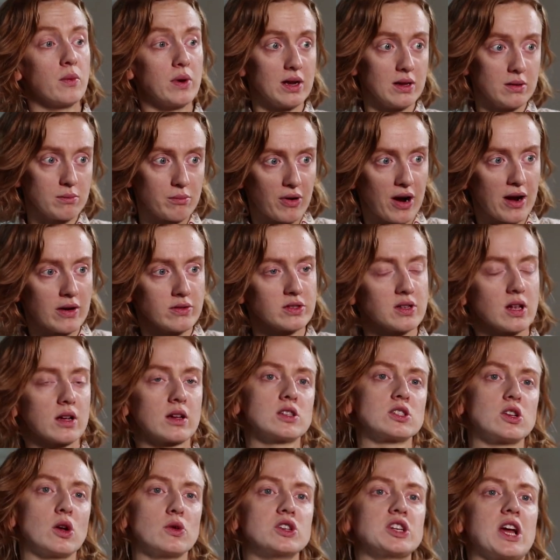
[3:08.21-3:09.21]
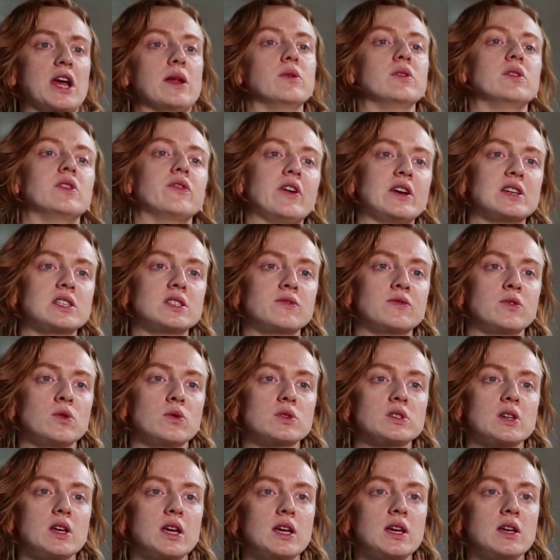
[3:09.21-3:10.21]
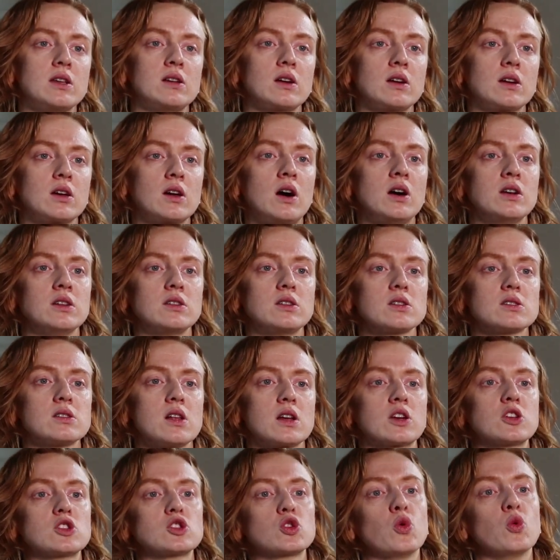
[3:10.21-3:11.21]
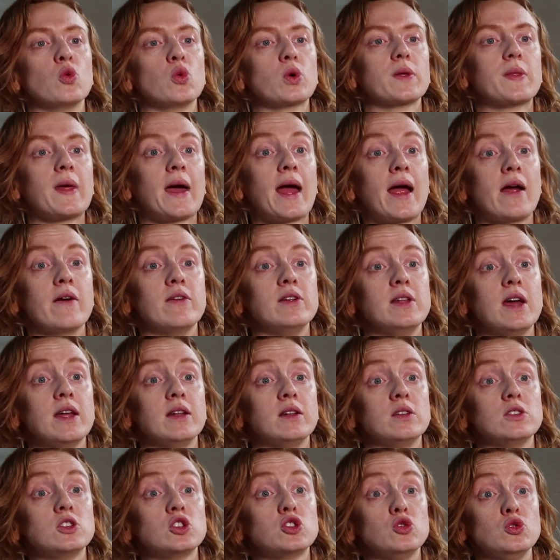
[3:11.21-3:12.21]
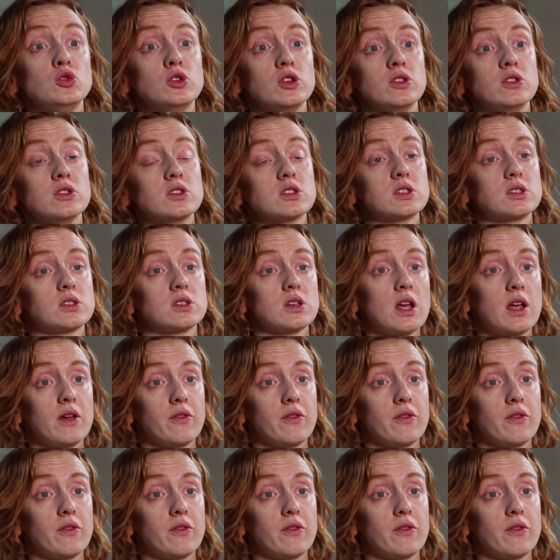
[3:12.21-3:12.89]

William Brown's like associated with the festival, so he kind of does like a talk there, and then students,